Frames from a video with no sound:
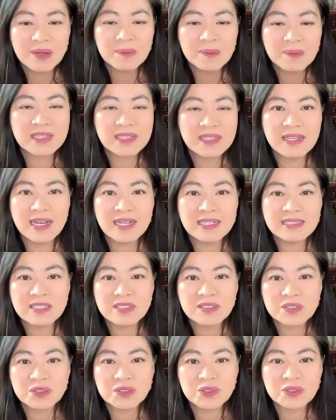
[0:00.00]
One of the lines
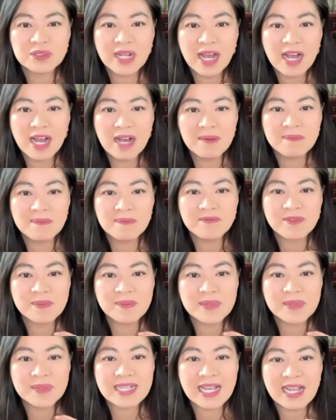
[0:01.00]
that stood out
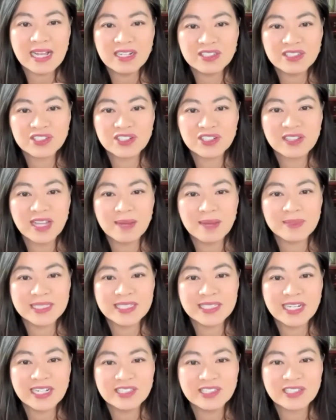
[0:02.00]
from this ancient
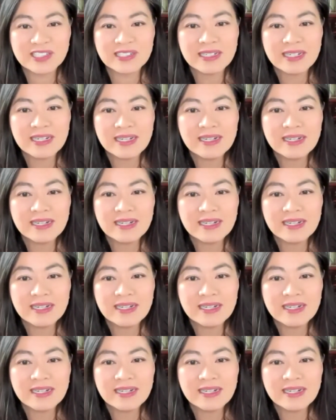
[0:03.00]
lamentation